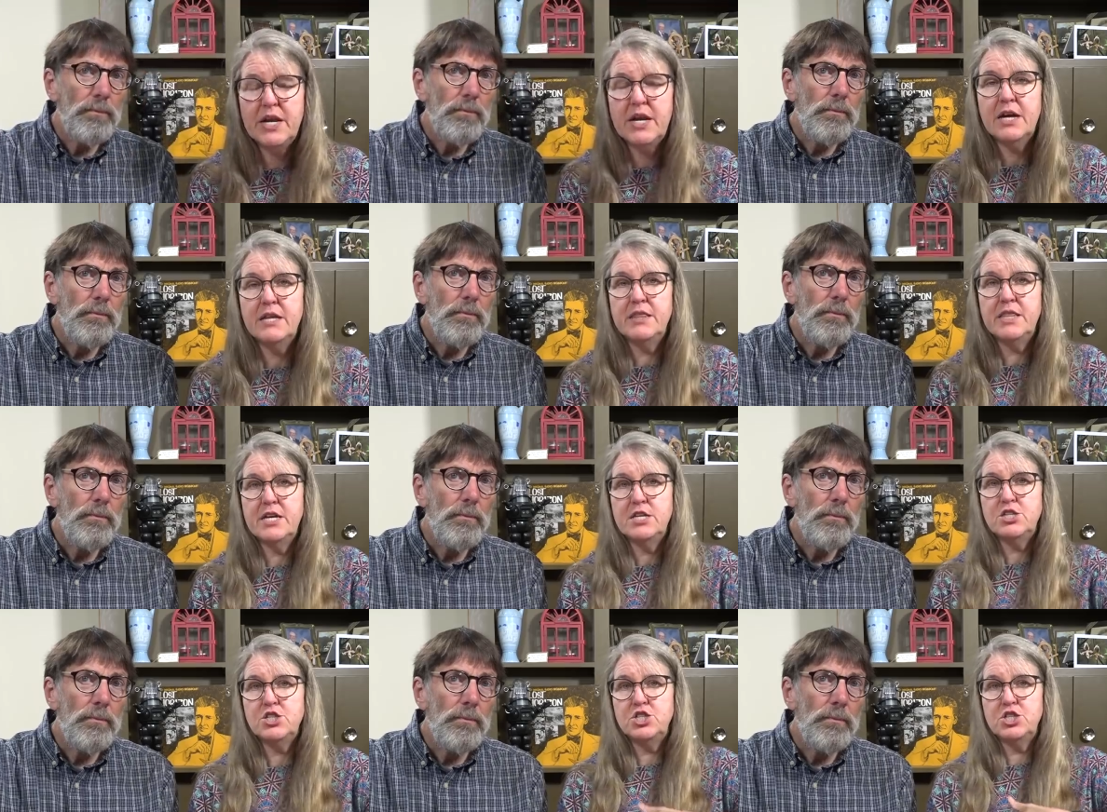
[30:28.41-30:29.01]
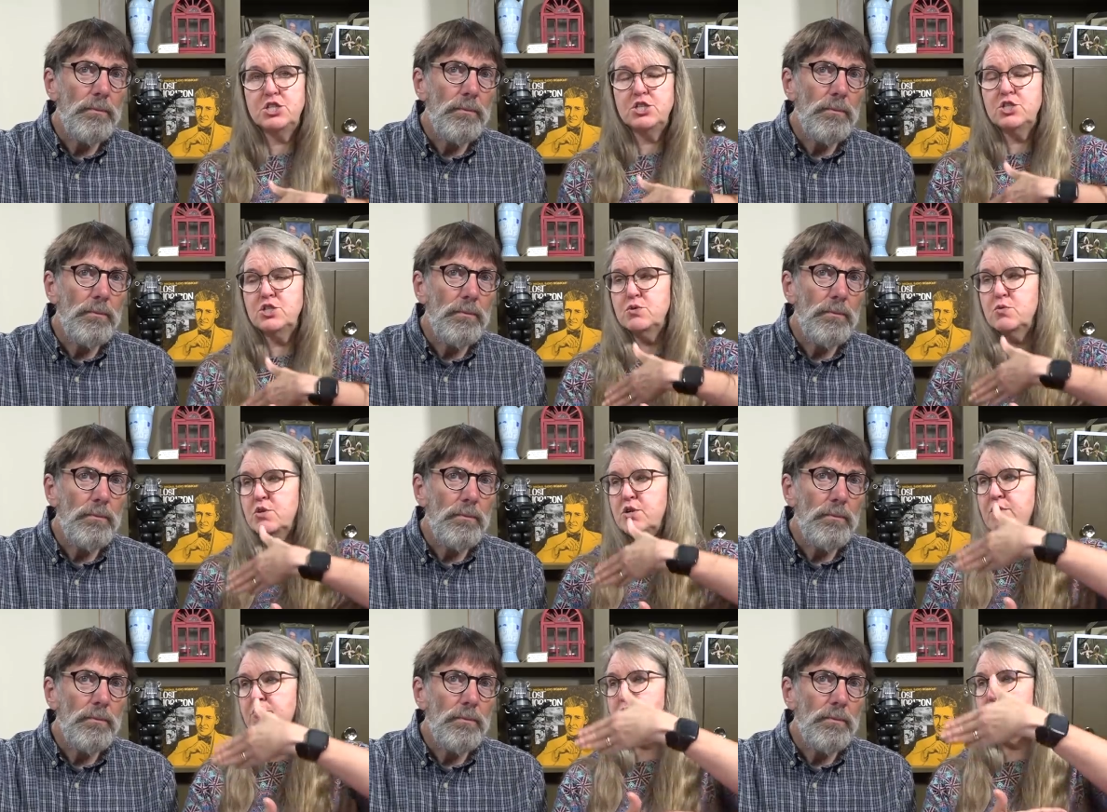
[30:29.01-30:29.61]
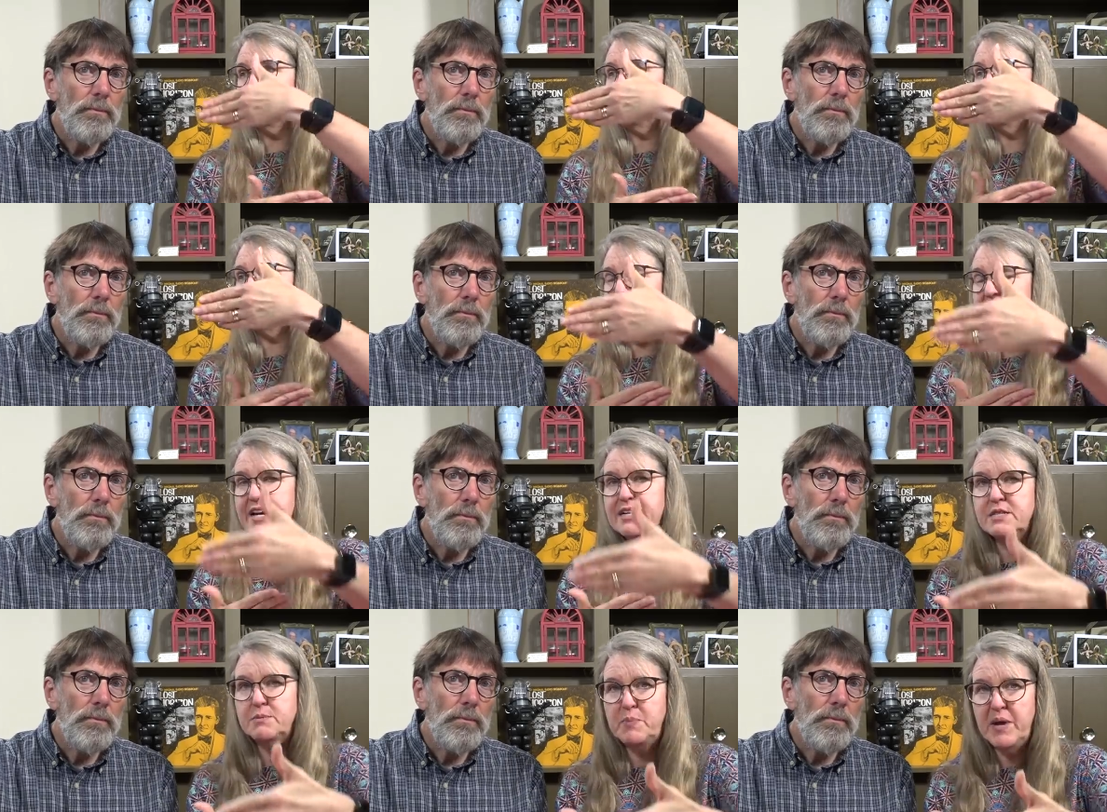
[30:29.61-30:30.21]
Speaker 1: And this just sort of
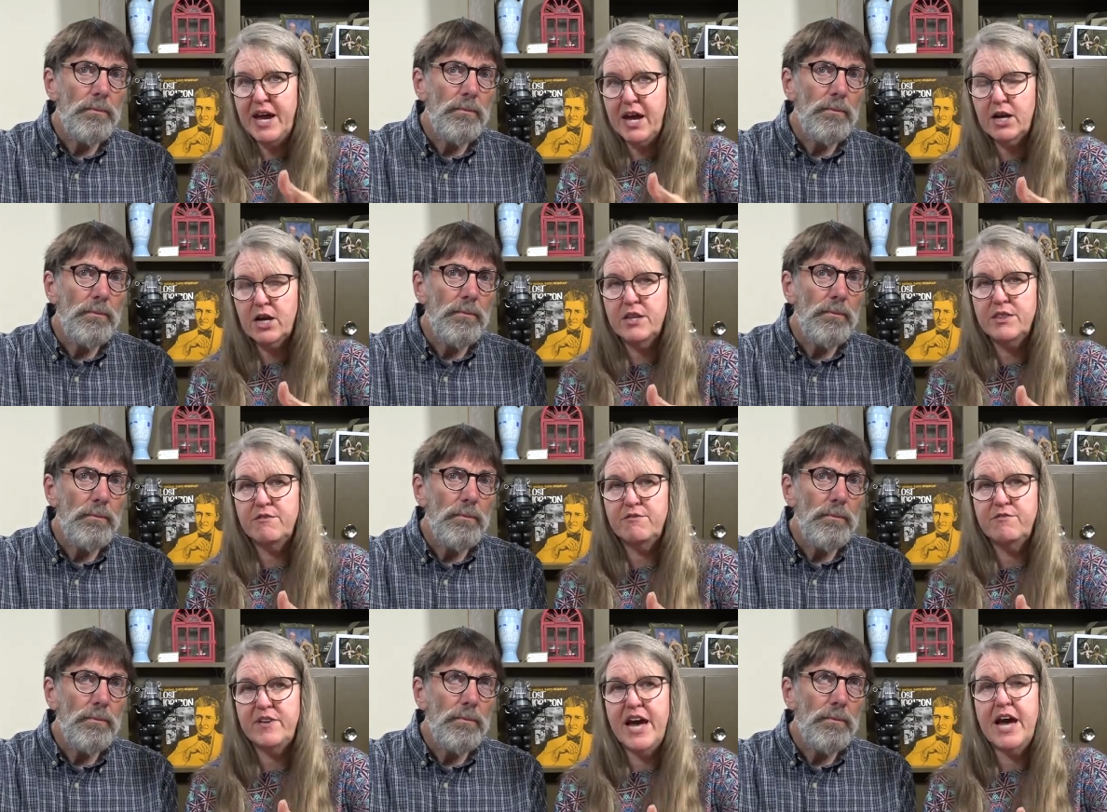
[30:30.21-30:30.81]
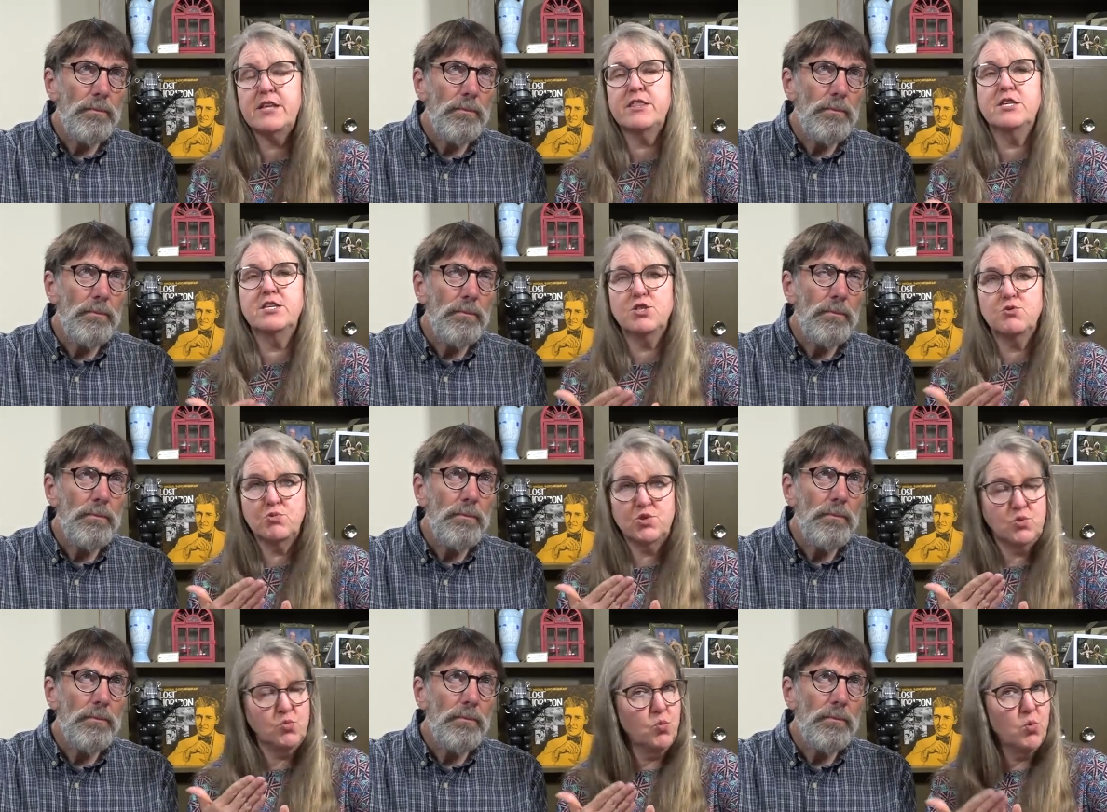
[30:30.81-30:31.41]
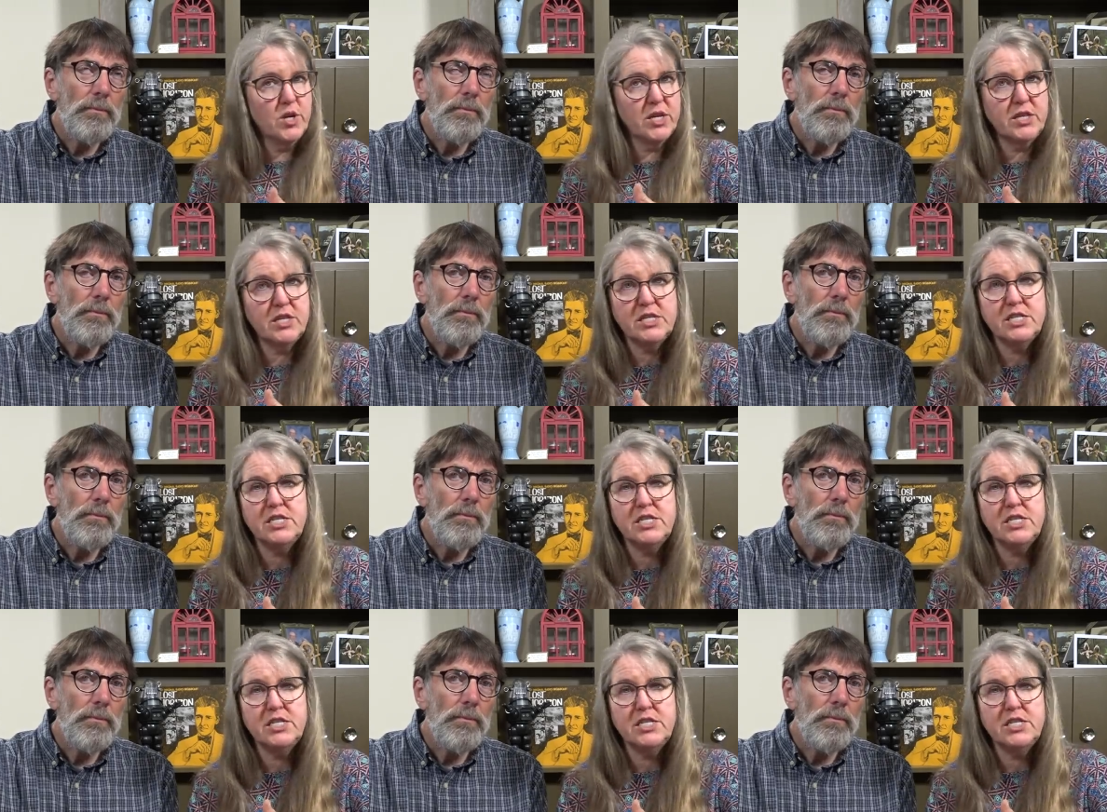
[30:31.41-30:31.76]
reflects back on the fact this was one of the